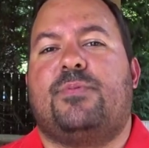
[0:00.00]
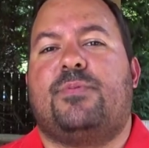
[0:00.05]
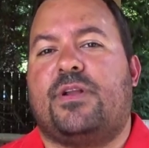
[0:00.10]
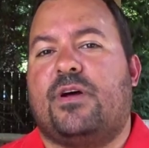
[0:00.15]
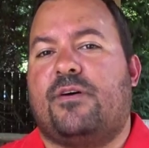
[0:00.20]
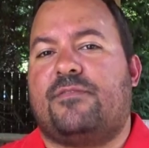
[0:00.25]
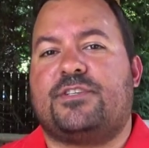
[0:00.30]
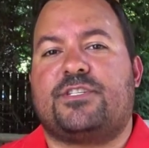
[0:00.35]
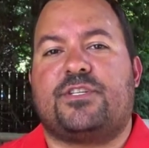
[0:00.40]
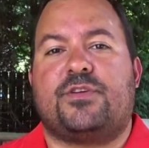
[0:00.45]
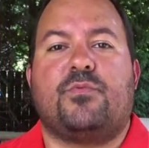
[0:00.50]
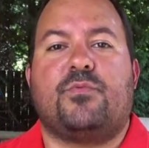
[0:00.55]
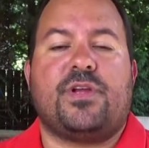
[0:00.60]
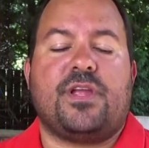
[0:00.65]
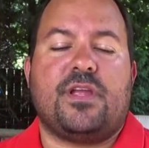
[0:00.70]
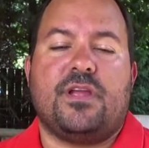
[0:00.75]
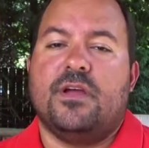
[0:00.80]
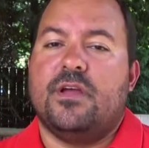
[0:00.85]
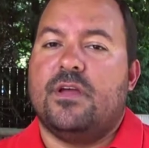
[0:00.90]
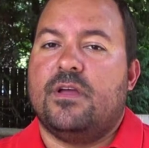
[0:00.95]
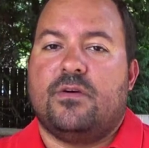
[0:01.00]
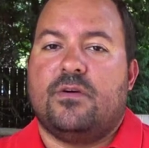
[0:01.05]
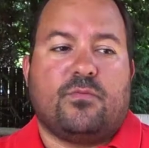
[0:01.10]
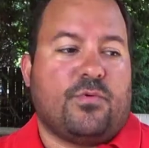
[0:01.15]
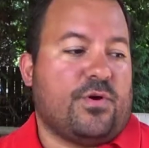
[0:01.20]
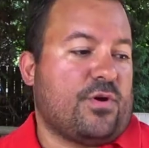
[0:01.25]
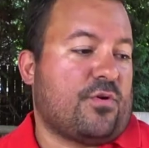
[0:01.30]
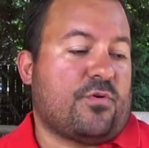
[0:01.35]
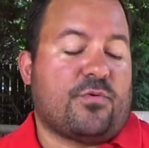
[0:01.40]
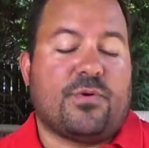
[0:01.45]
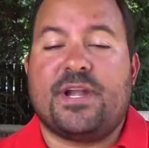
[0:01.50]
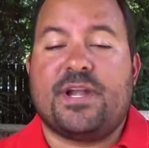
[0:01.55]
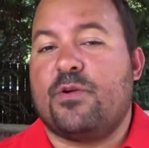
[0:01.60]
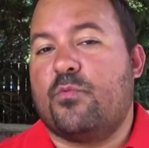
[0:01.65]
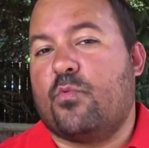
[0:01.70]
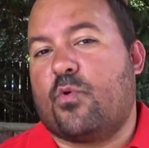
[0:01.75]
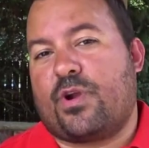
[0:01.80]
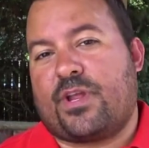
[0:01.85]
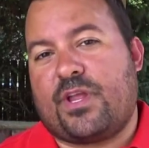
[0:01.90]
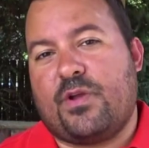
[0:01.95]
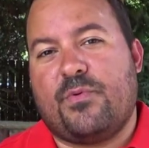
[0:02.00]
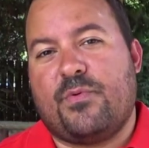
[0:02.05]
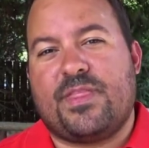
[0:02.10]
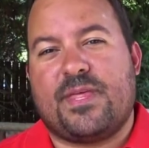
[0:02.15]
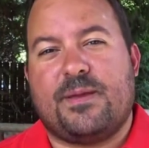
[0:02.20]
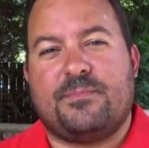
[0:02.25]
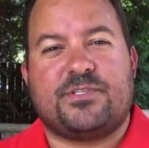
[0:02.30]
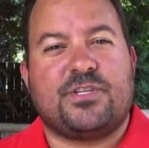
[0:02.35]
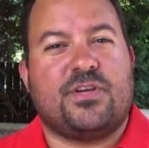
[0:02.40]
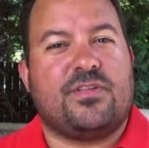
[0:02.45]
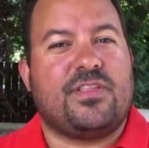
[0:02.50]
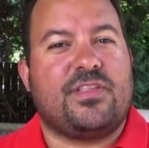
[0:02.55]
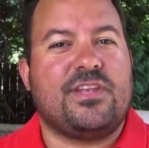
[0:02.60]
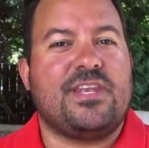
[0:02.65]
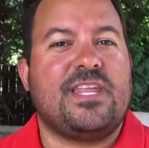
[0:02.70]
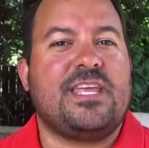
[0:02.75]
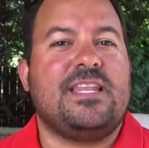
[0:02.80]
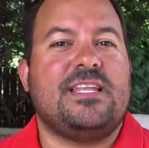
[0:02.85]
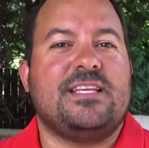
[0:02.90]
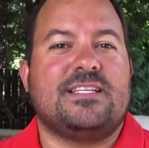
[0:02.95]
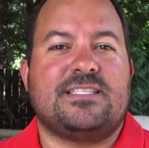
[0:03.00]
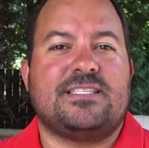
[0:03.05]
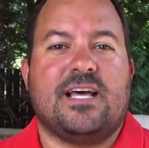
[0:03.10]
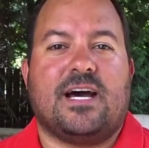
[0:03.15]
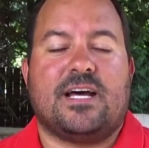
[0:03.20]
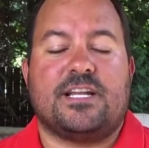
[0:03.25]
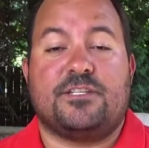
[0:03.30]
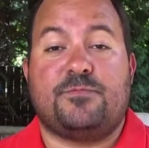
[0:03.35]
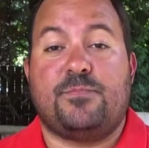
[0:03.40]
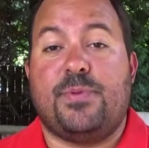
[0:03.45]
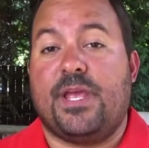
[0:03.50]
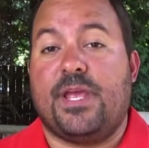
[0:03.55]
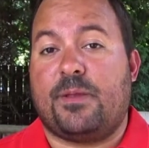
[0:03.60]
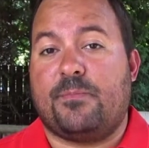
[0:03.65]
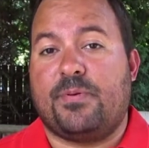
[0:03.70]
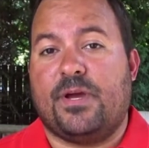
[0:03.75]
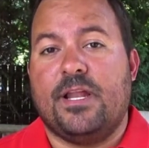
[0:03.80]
but obviously we're already working with them, so the need is not as big.